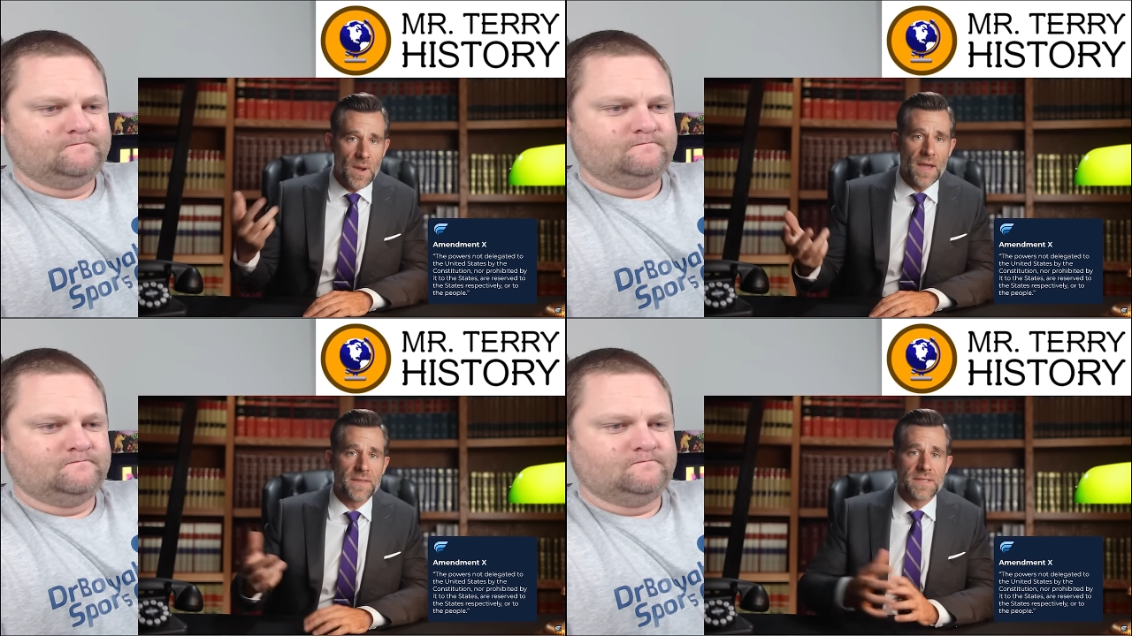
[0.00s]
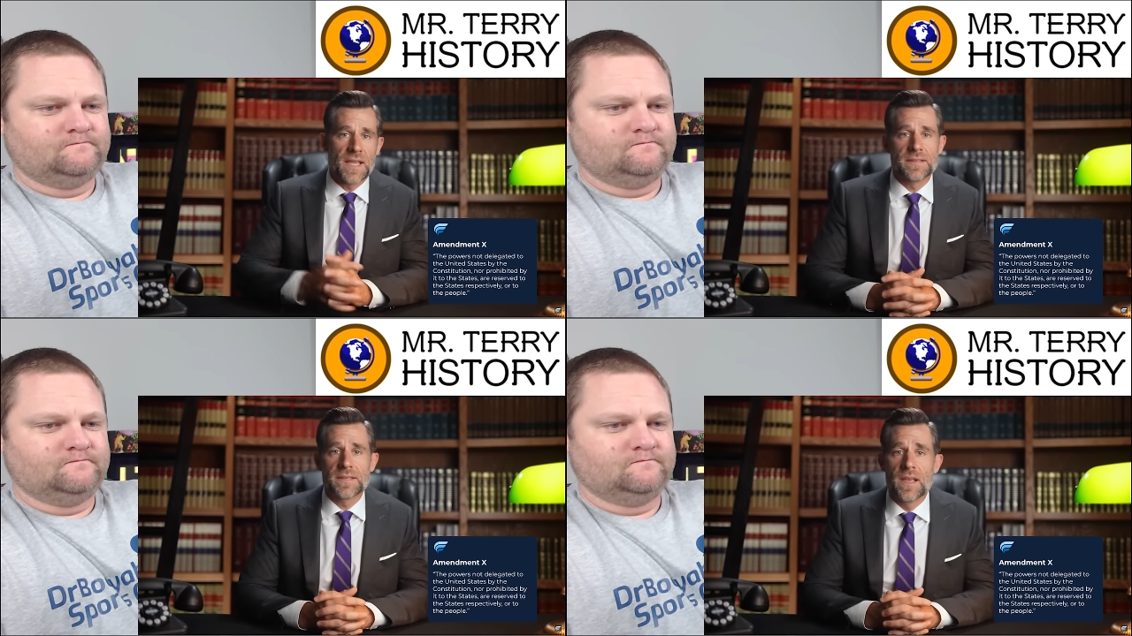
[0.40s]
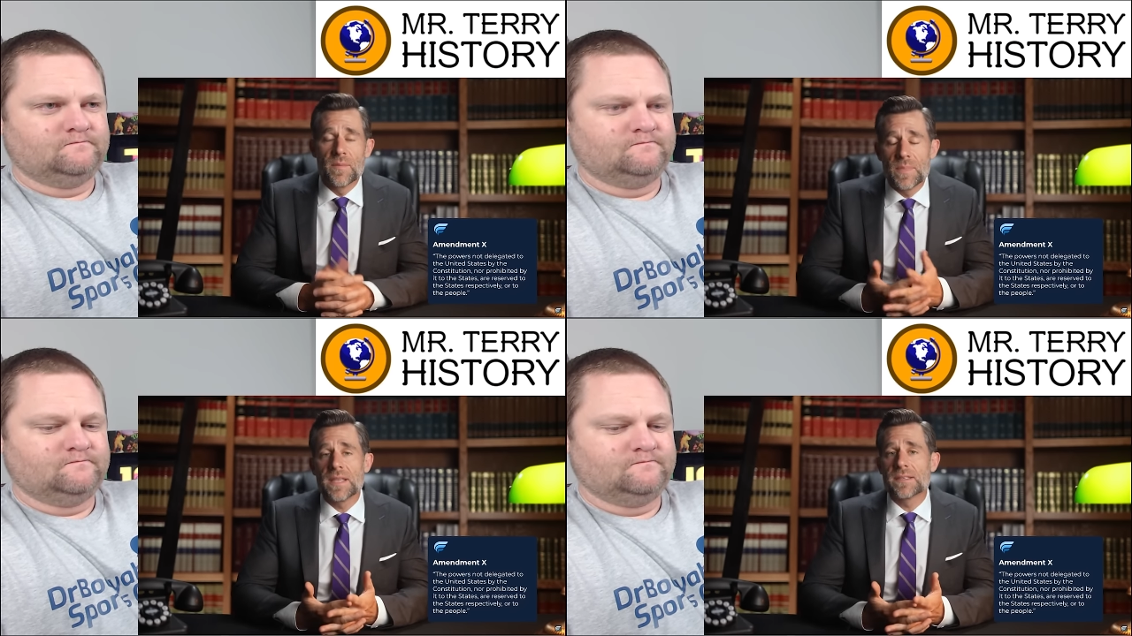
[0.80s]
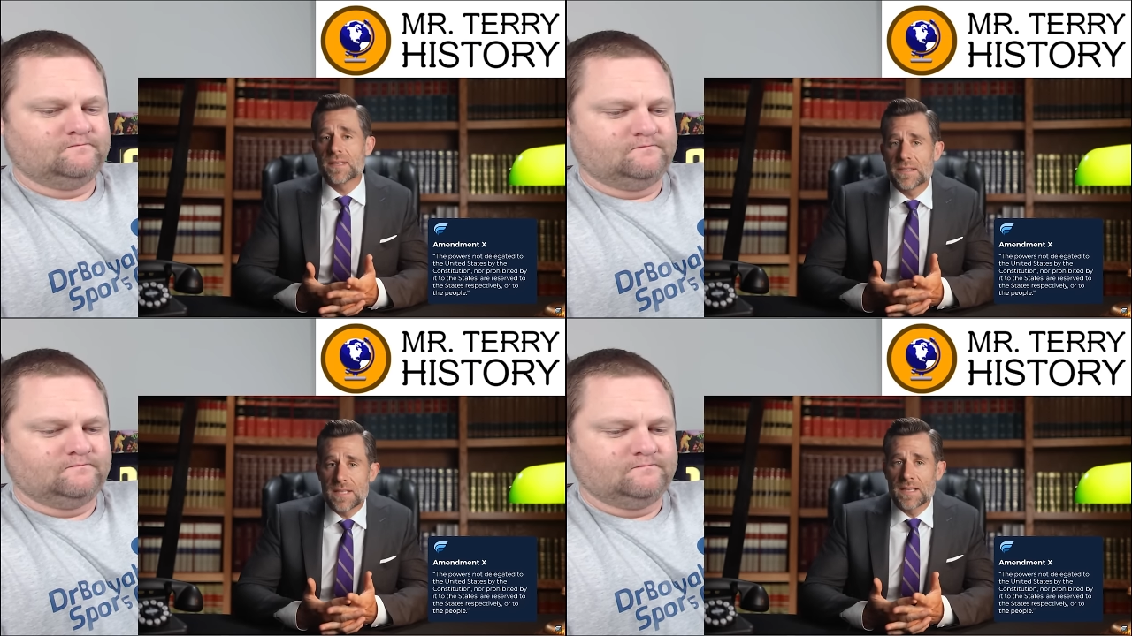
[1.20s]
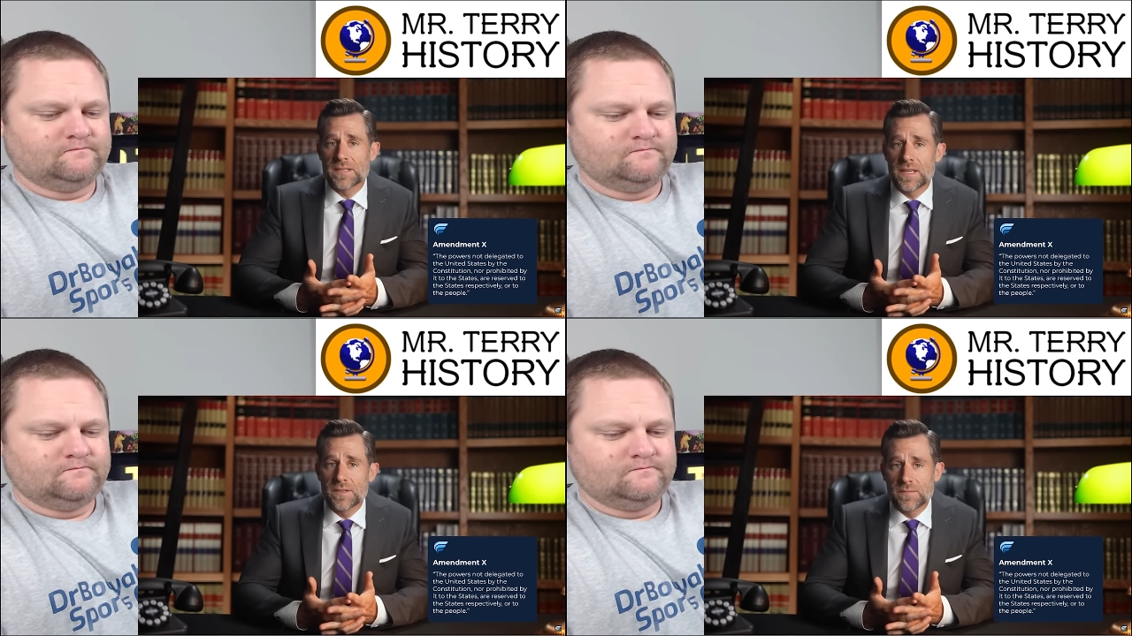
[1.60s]
Speaker 1: by the states, means that
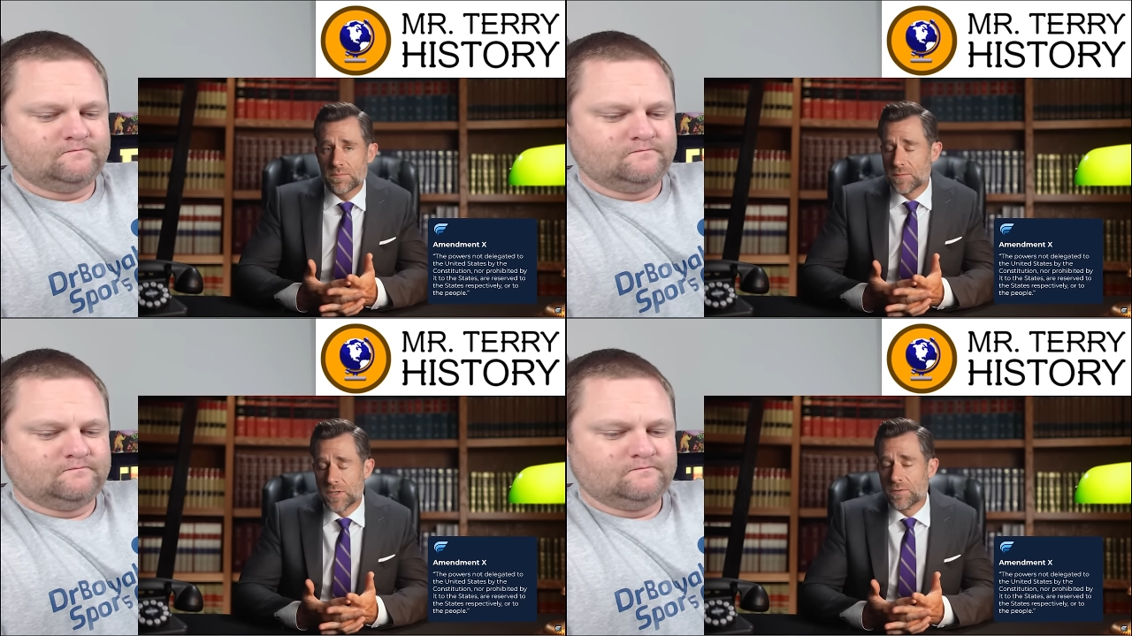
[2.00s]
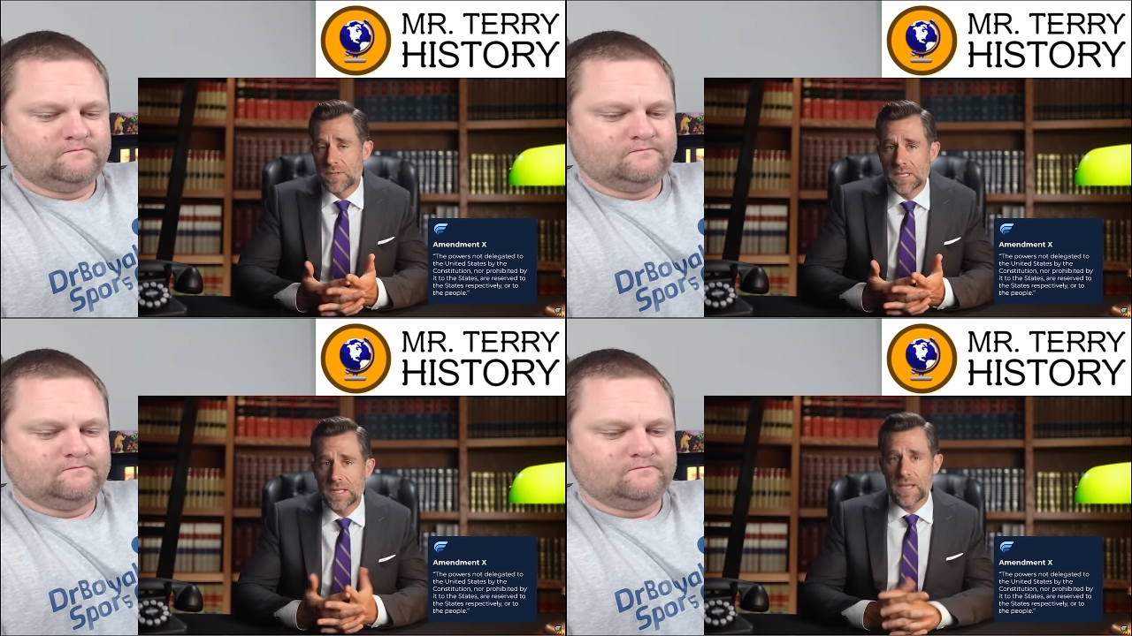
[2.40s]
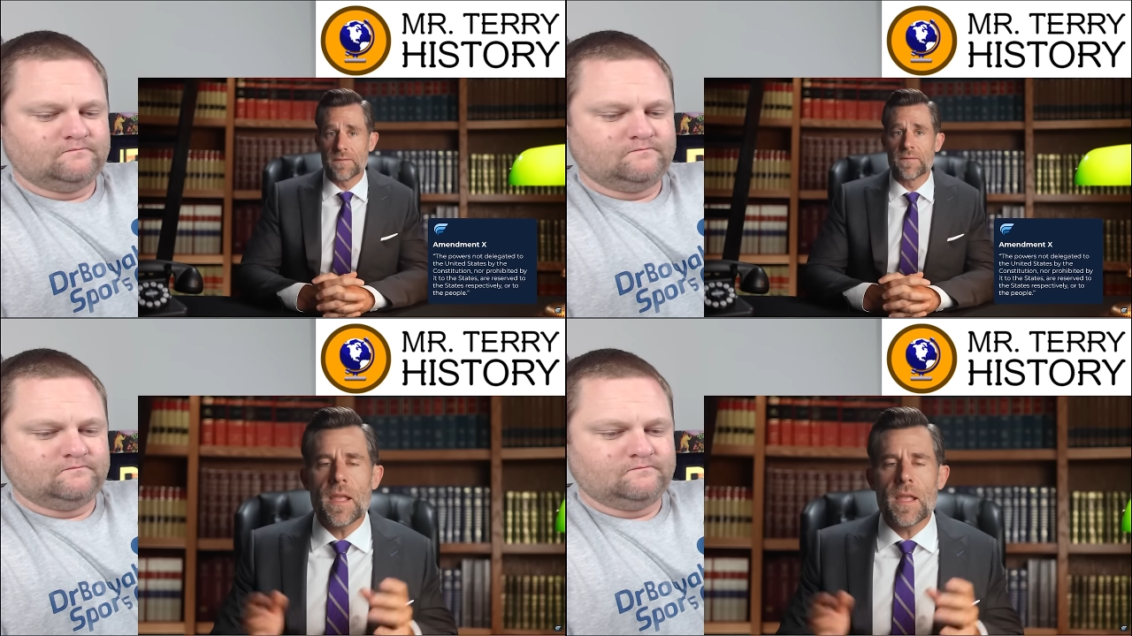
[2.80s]
states can choose to leave.